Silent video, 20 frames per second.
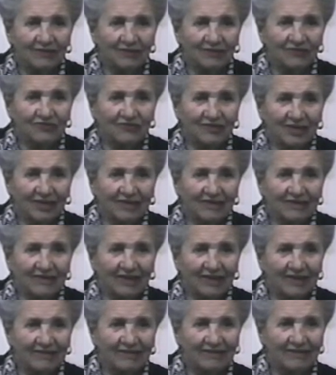I don't see
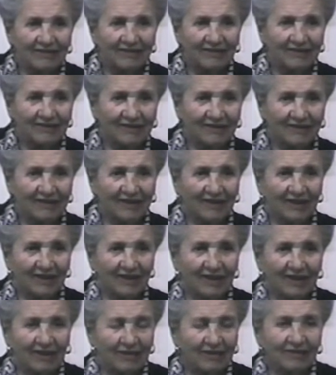Andres.
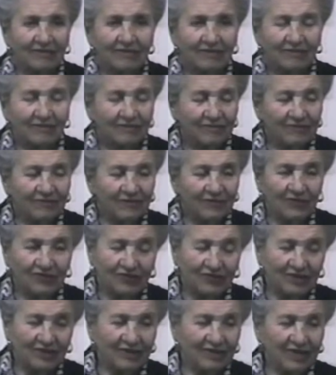And
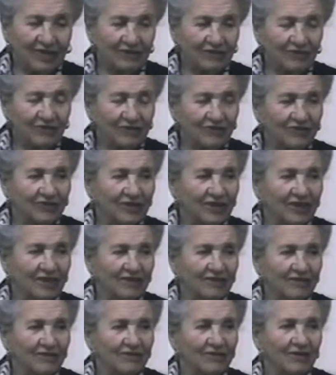you see, that was
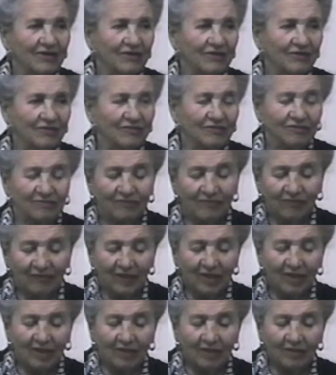again another
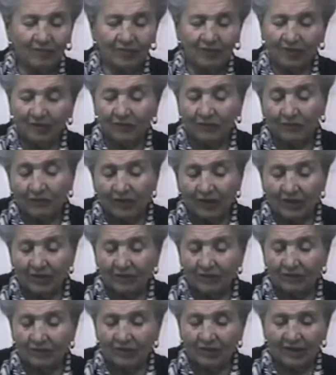problem.
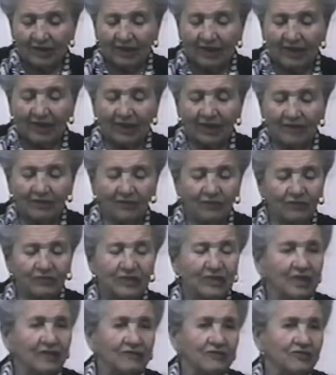Well, I,
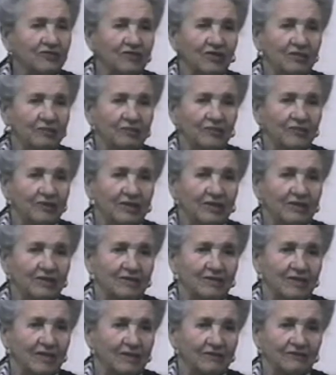we never
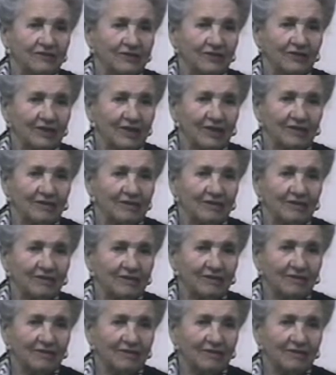separated after that.